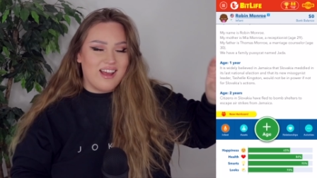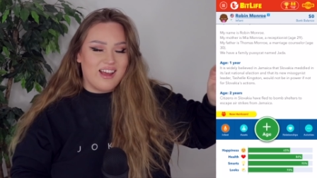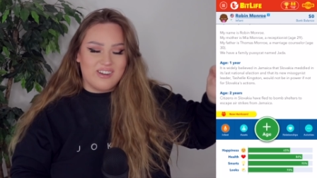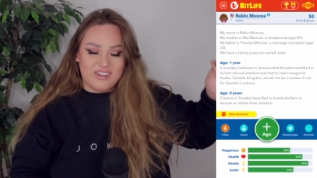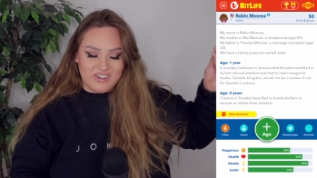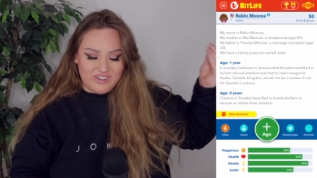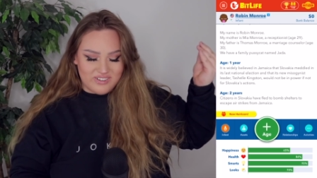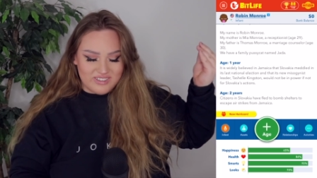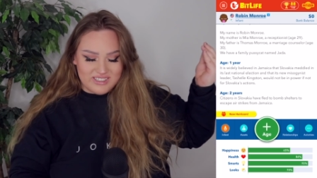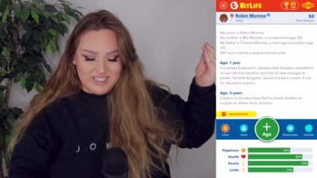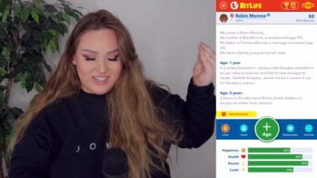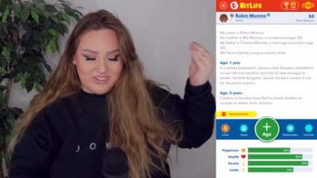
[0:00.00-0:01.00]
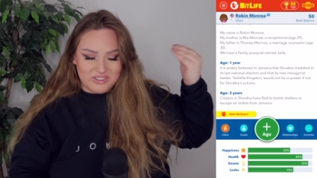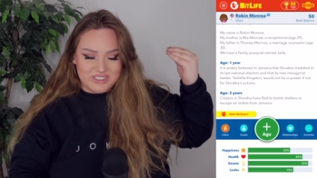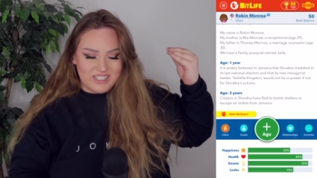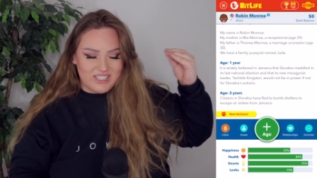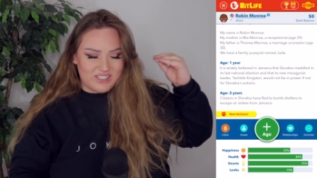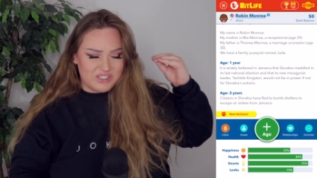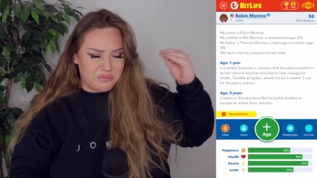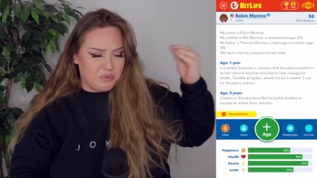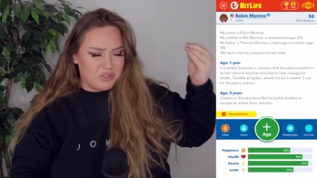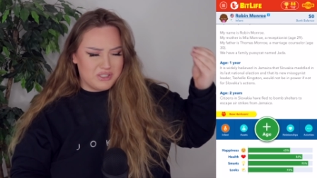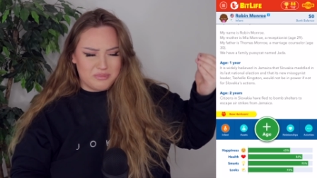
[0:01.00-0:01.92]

I don't know, like, or is it like the sports